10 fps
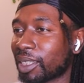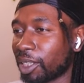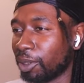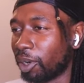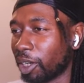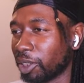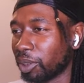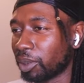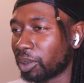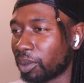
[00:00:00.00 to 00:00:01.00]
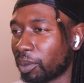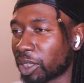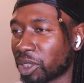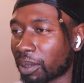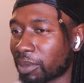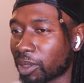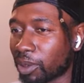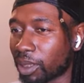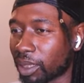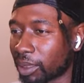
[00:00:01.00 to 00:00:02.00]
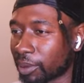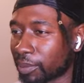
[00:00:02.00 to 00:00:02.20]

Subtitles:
Who are you? Why'd you come to Konoha?